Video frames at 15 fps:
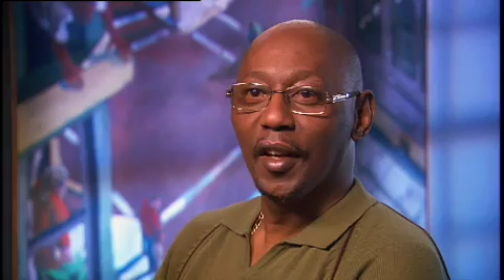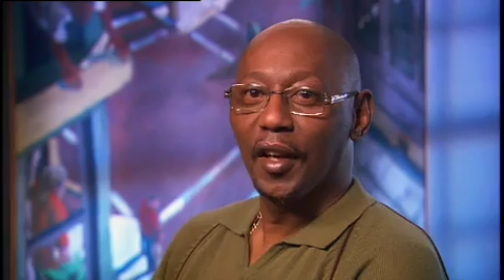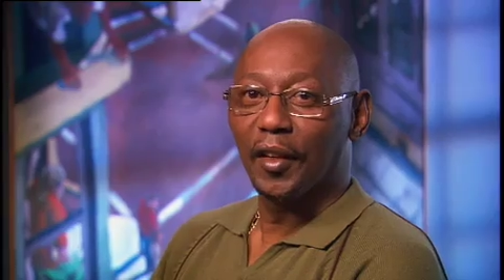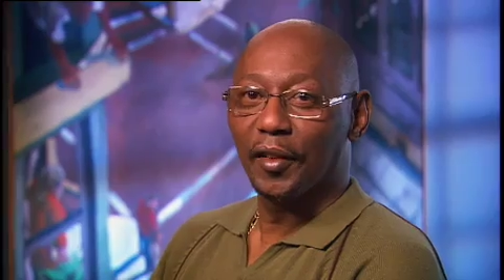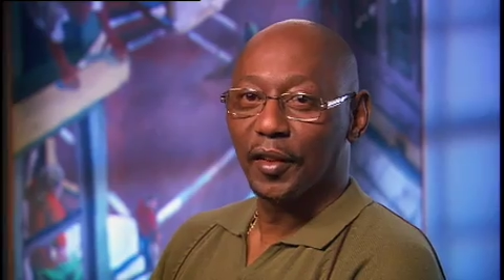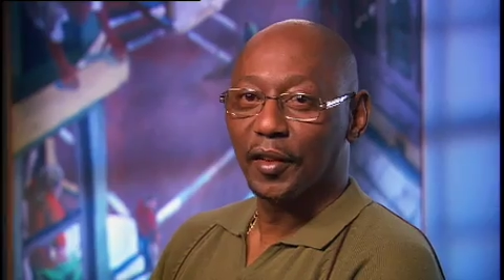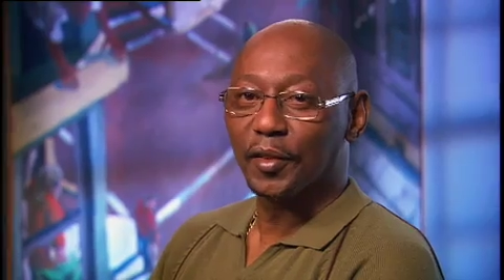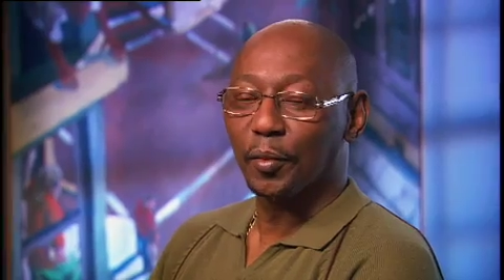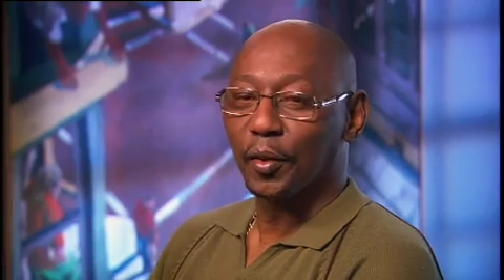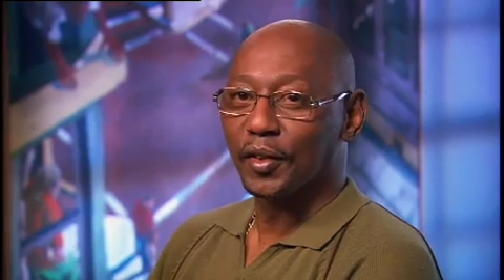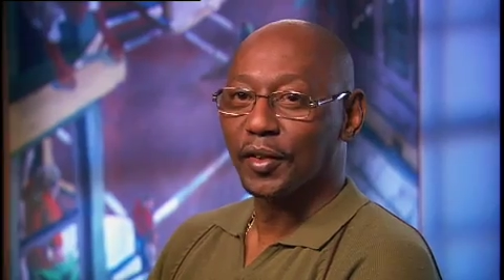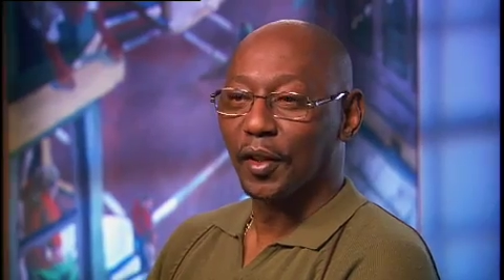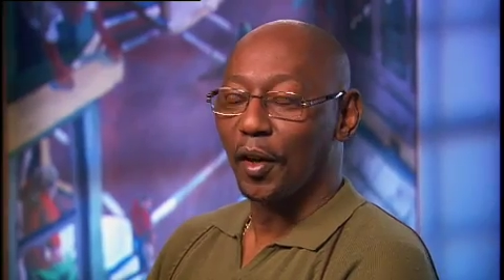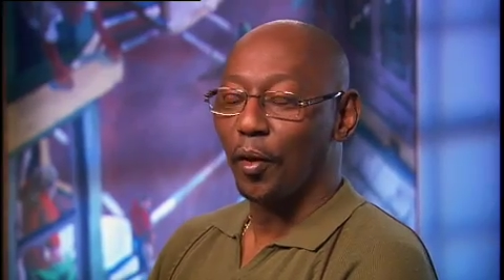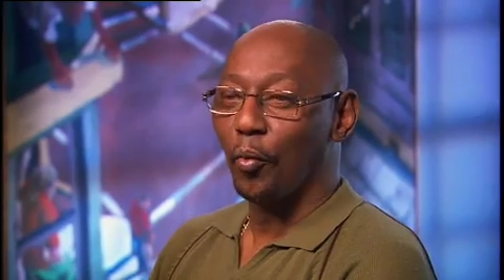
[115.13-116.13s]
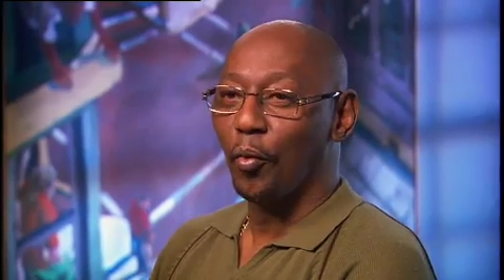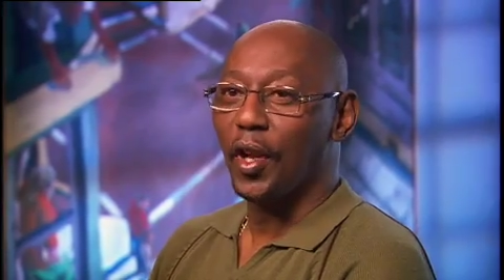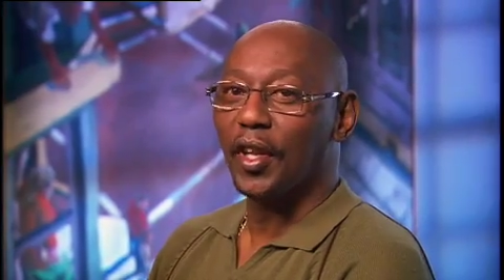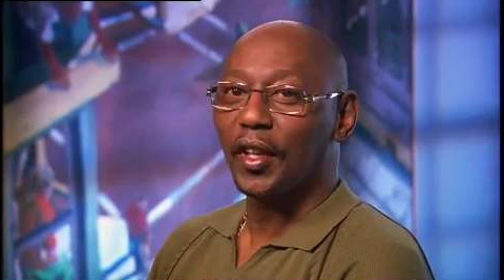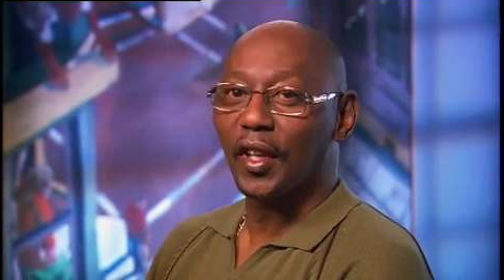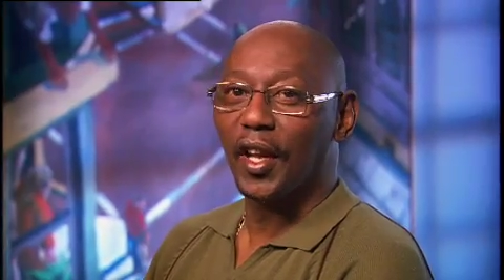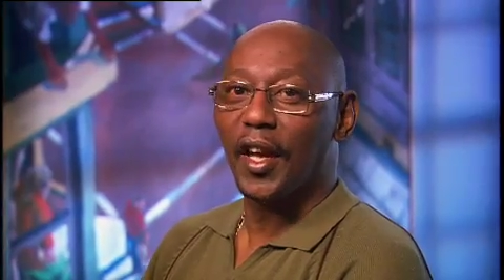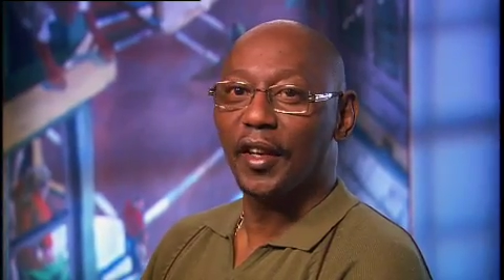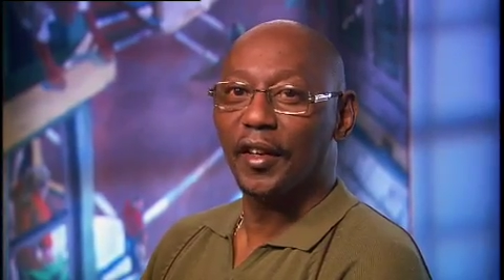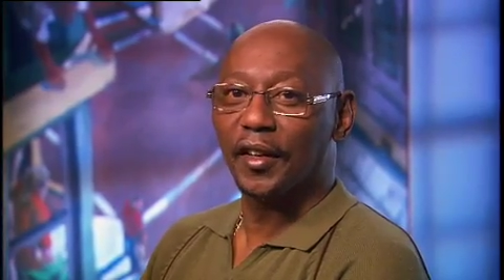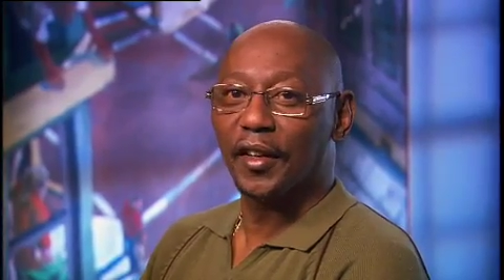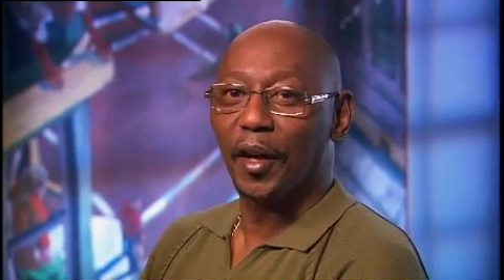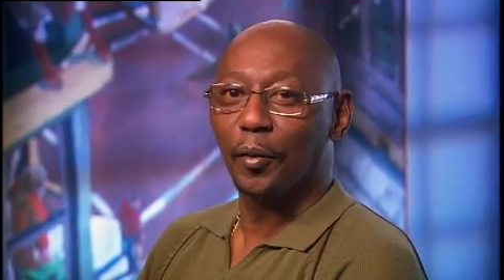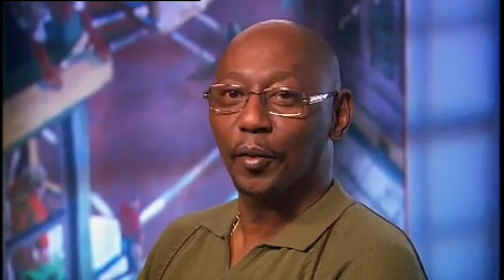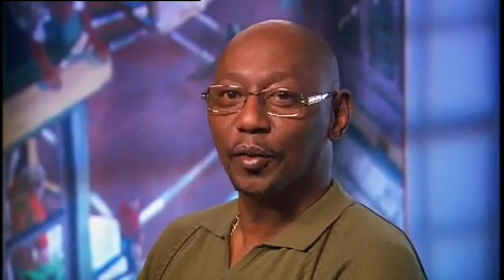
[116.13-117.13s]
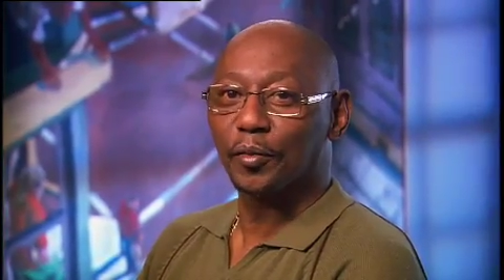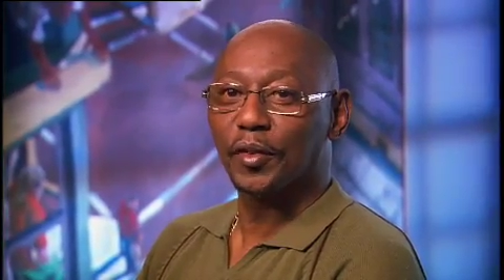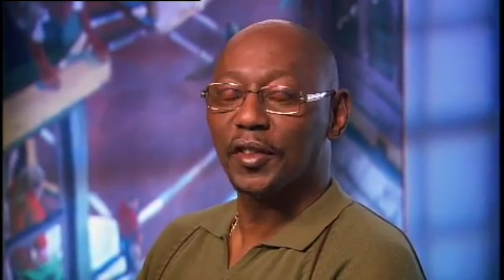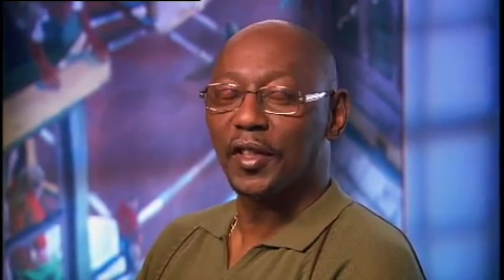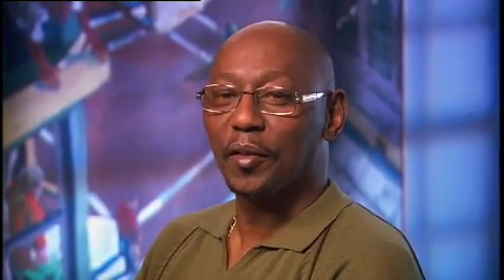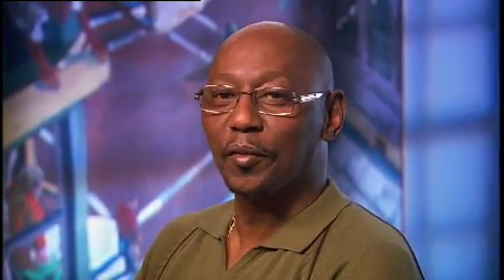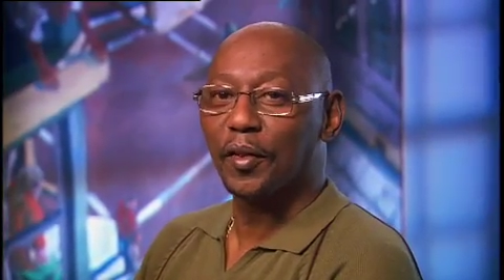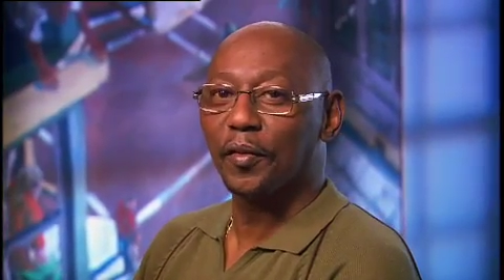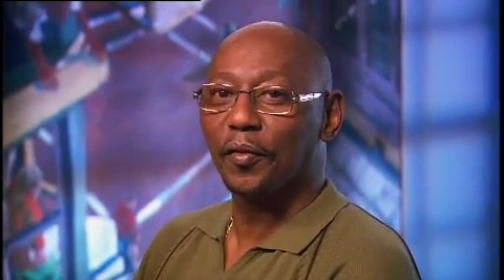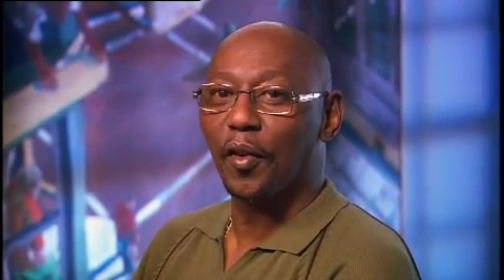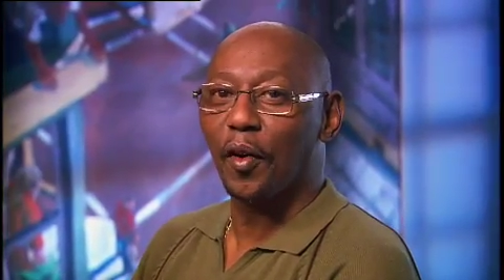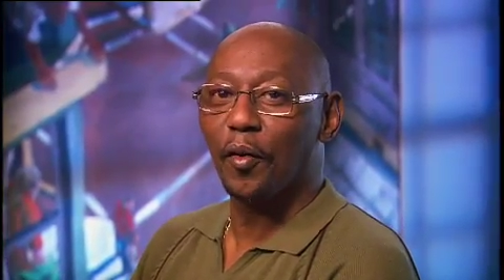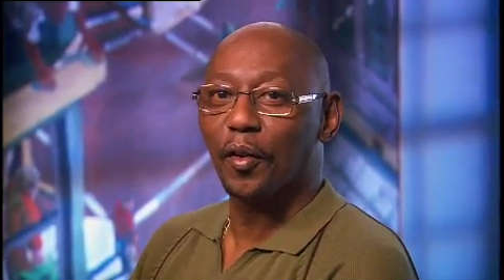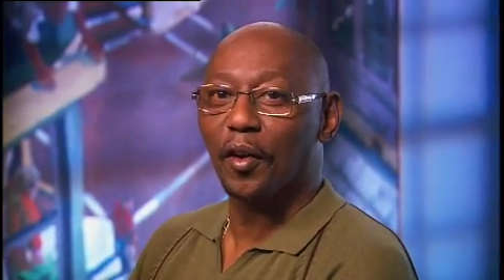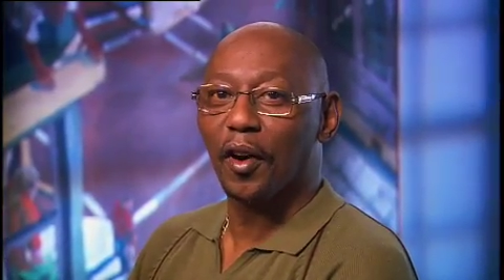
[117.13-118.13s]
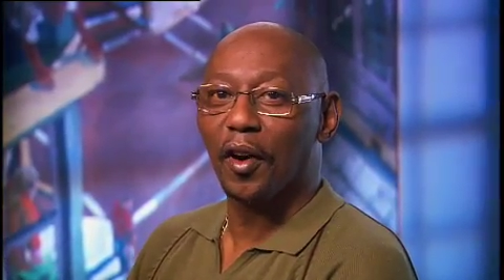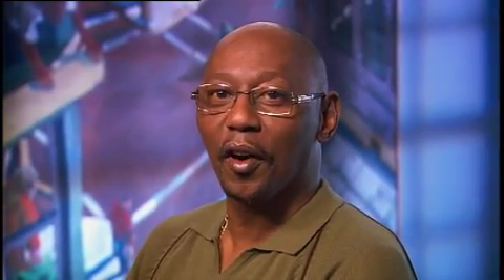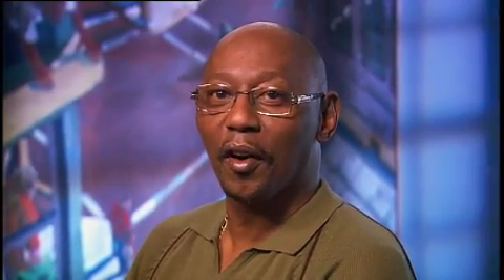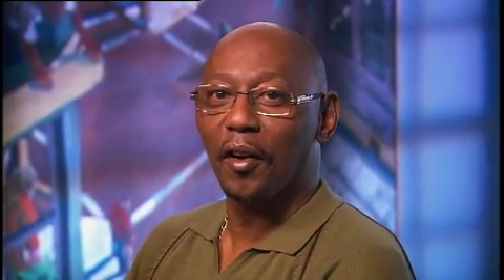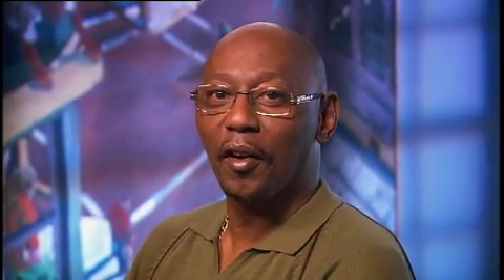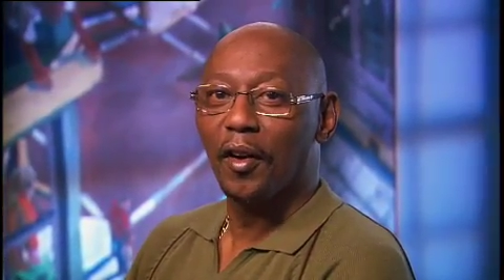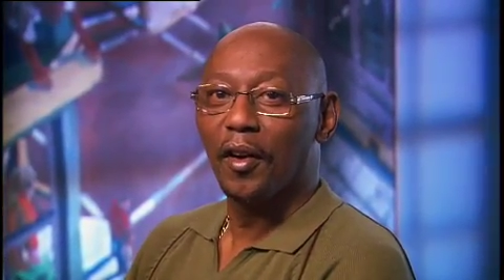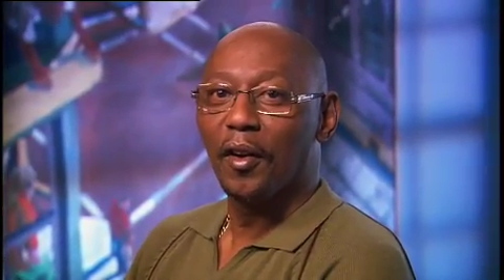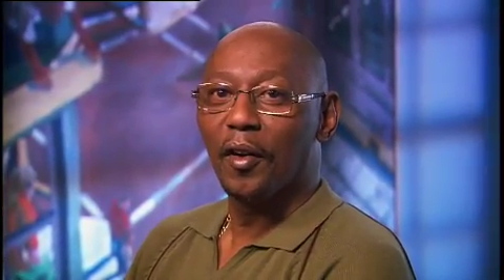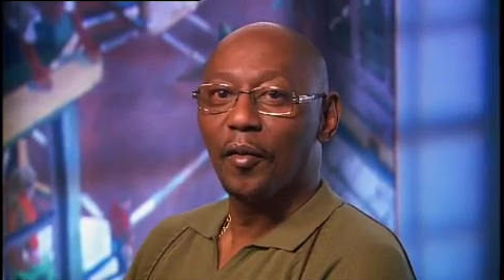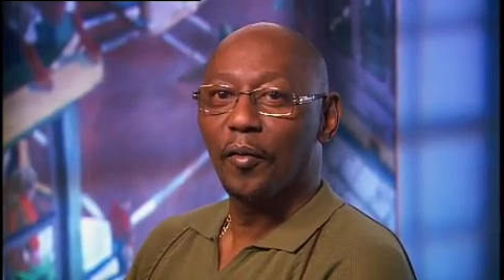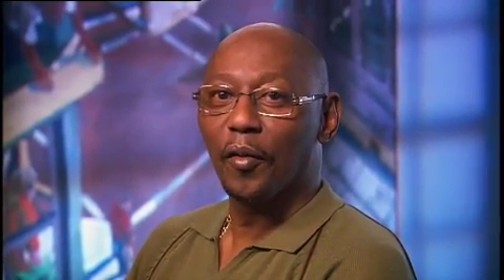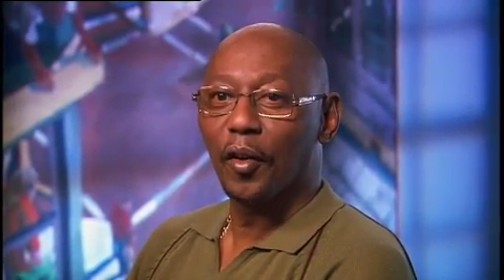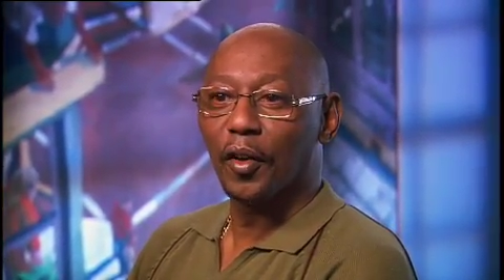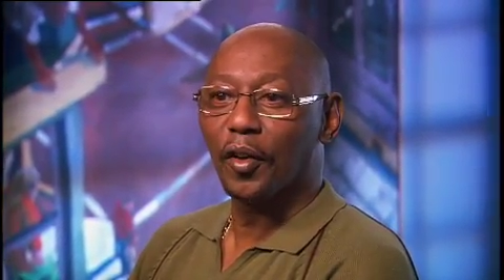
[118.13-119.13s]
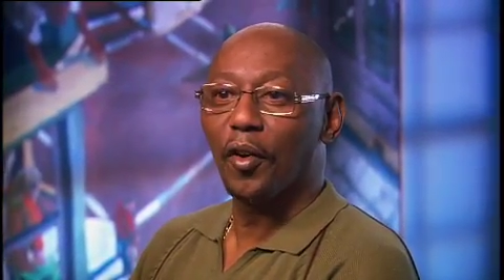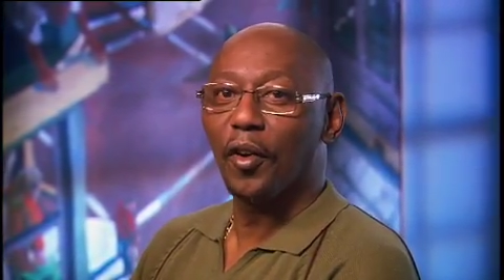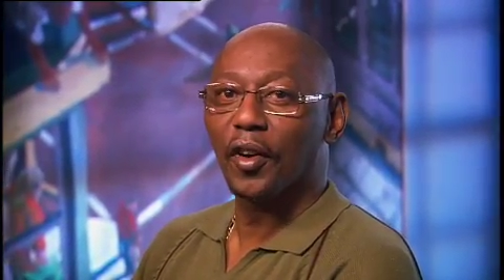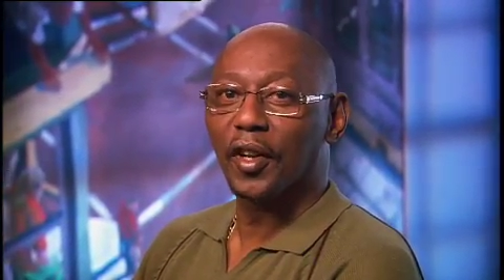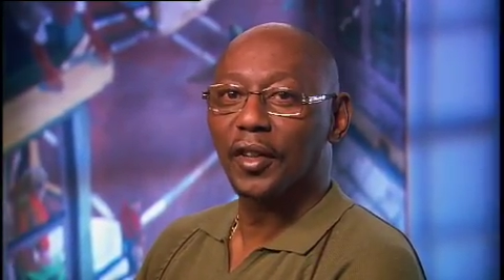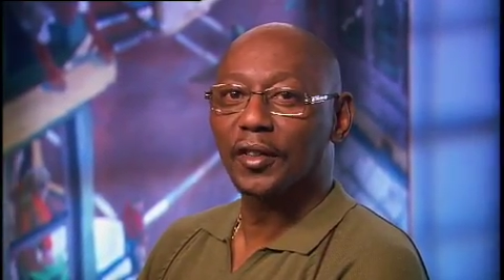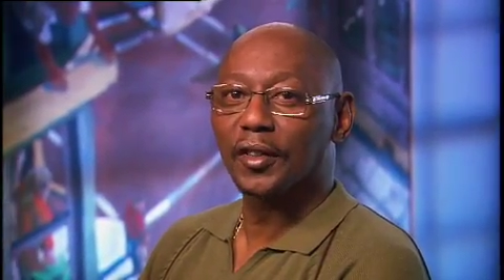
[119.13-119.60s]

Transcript: And this was a week later, and I was receiving the phone call for an organ.